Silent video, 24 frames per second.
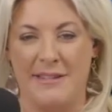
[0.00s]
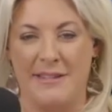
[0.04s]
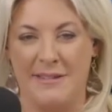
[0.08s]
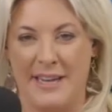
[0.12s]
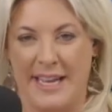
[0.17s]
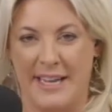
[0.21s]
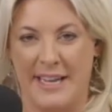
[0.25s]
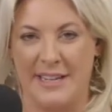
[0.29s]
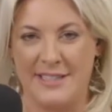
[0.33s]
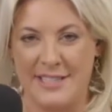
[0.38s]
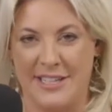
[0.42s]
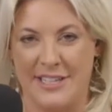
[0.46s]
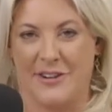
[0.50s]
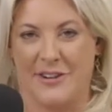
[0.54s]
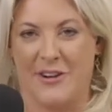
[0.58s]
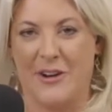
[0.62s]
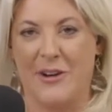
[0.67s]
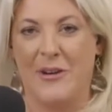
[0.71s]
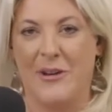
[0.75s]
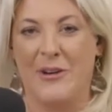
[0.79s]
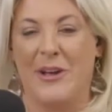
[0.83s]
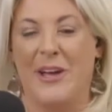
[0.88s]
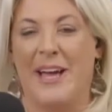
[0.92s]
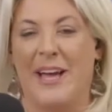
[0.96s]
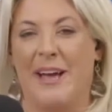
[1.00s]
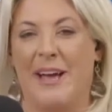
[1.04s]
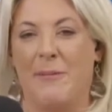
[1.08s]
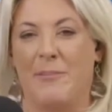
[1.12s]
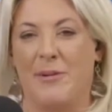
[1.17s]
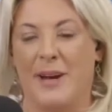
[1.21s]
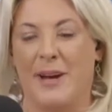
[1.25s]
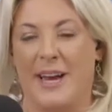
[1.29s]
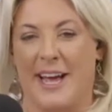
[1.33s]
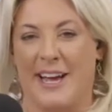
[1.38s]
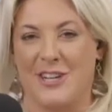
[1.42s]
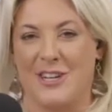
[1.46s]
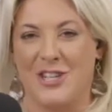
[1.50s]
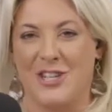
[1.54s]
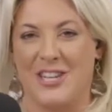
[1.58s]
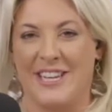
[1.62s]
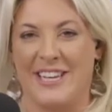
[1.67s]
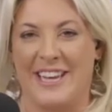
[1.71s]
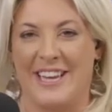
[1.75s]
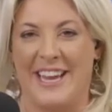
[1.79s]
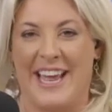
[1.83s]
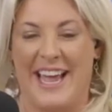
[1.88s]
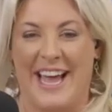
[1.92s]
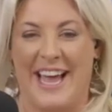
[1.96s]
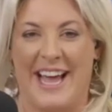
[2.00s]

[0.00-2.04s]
net zero production,